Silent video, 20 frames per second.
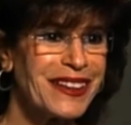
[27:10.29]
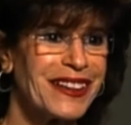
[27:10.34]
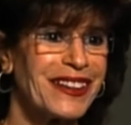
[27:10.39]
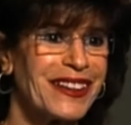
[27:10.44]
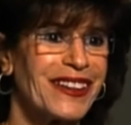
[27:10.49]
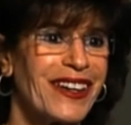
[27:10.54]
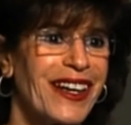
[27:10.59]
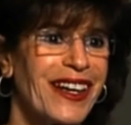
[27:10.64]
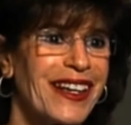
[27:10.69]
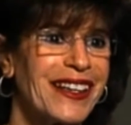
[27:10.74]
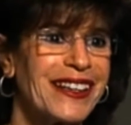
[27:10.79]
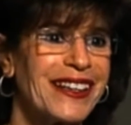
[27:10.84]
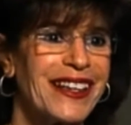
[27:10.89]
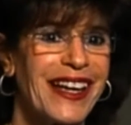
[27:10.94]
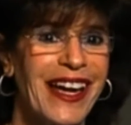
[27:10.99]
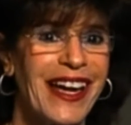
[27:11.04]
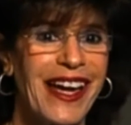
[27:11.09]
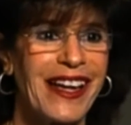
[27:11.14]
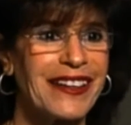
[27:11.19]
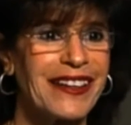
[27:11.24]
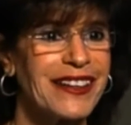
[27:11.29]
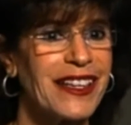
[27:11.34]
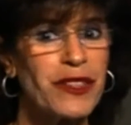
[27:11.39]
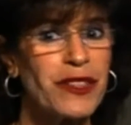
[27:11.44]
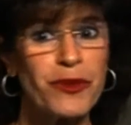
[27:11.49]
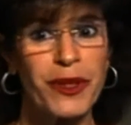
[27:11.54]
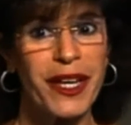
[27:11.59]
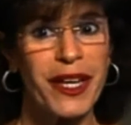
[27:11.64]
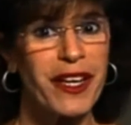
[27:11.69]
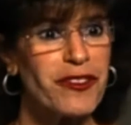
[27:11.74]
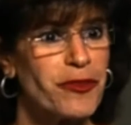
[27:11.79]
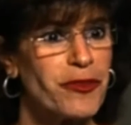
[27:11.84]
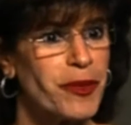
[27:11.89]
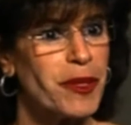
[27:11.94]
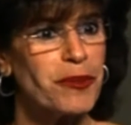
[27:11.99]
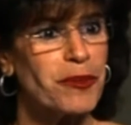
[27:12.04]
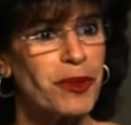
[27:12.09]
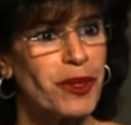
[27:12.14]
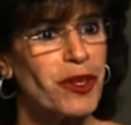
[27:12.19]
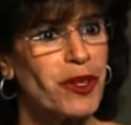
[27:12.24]
right? And then we have
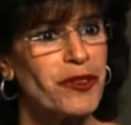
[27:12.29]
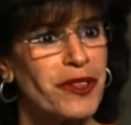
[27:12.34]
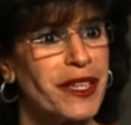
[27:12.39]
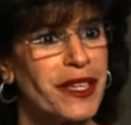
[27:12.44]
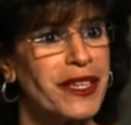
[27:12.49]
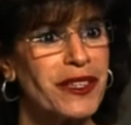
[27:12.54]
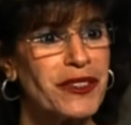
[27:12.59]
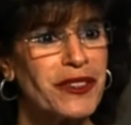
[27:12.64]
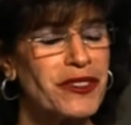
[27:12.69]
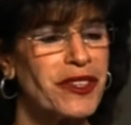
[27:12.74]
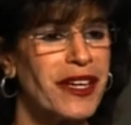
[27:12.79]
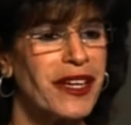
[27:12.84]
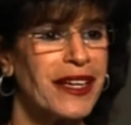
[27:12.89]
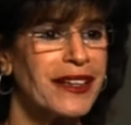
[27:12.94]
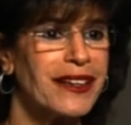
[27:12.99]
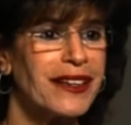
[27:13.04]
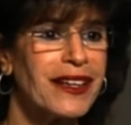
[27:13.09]
people over here saying,